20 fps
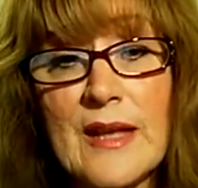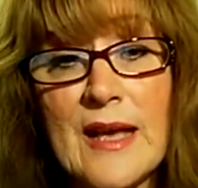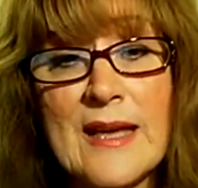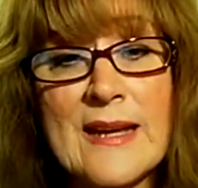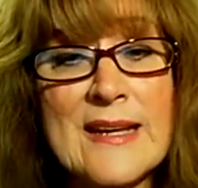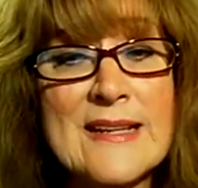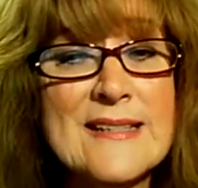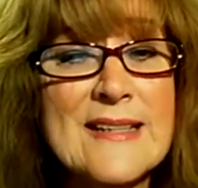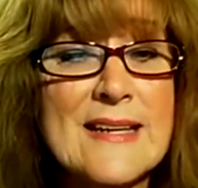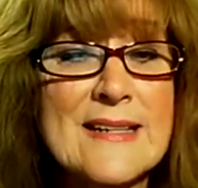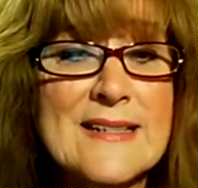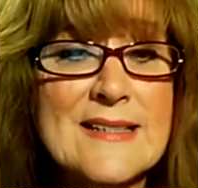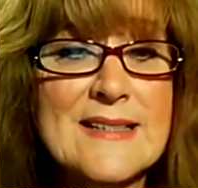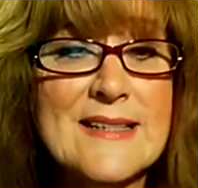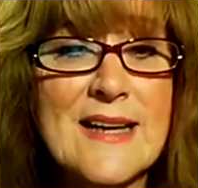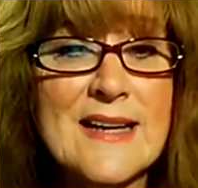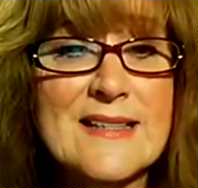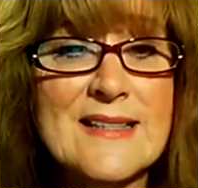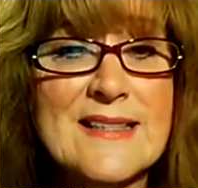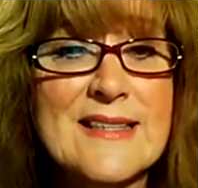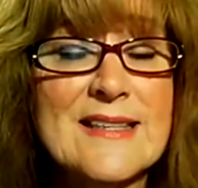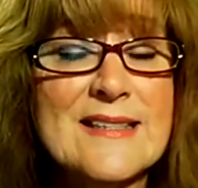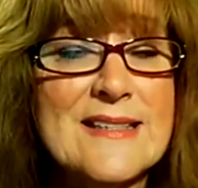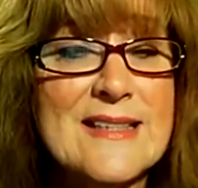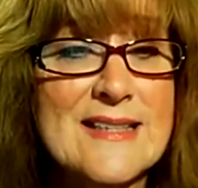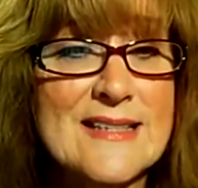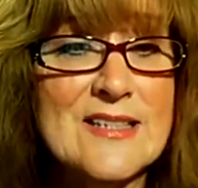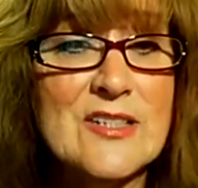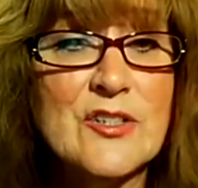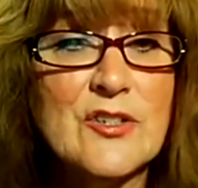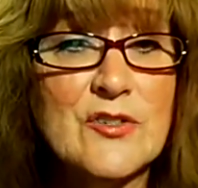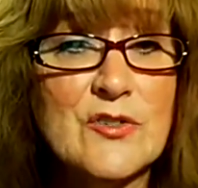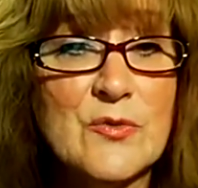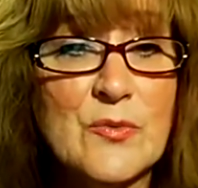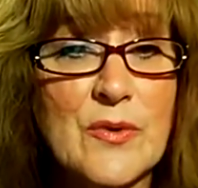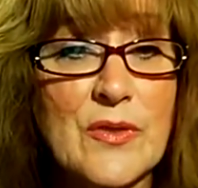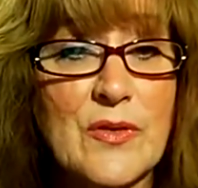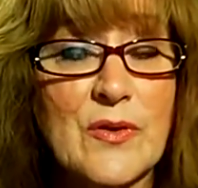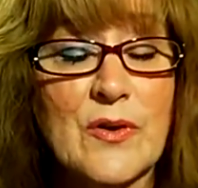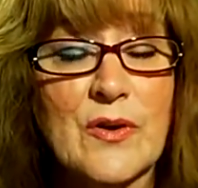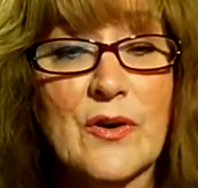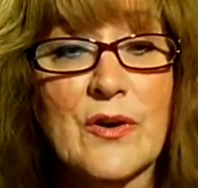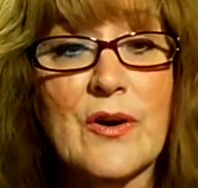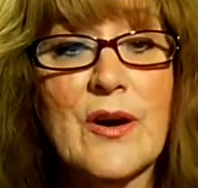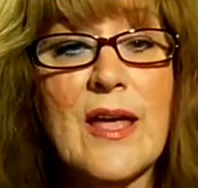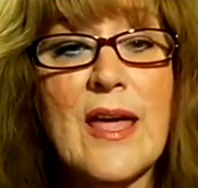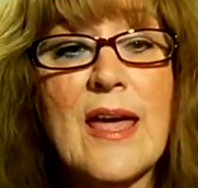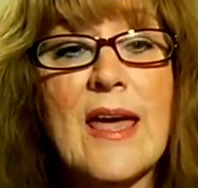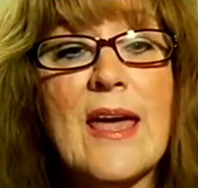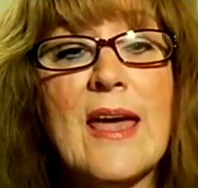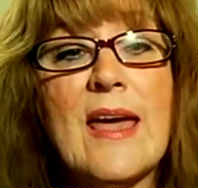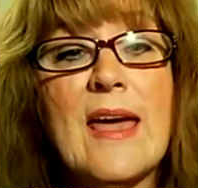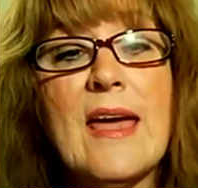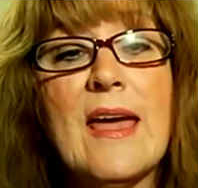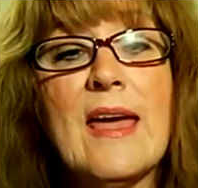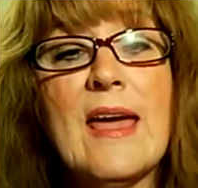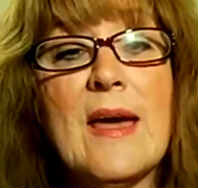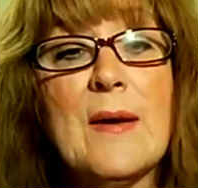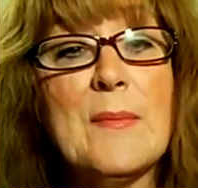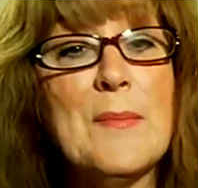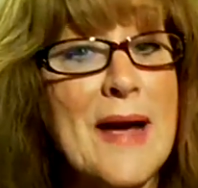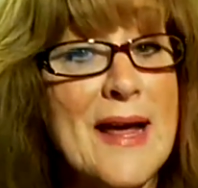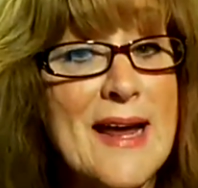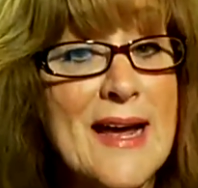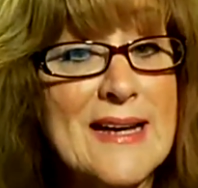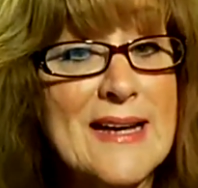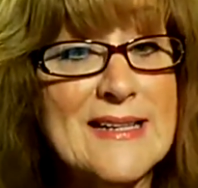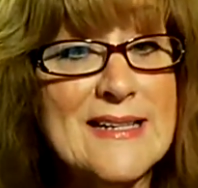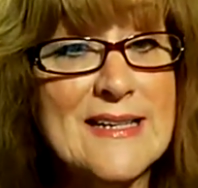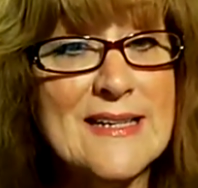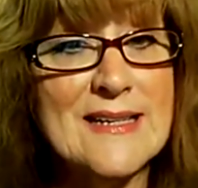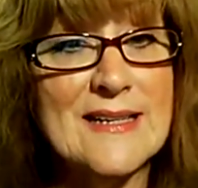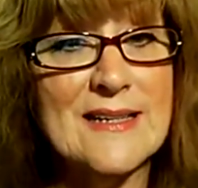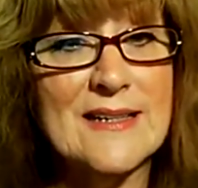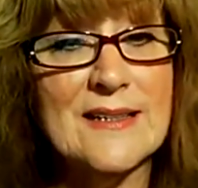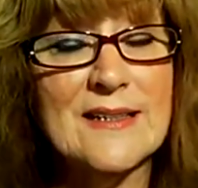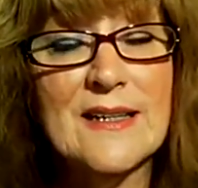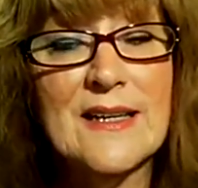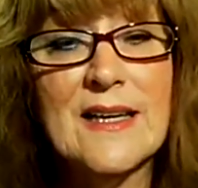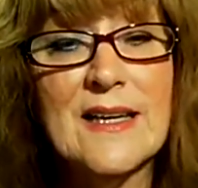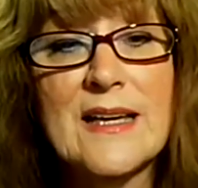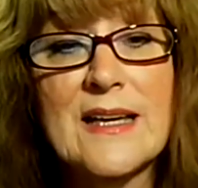And as I discuss these issues with her and my idea,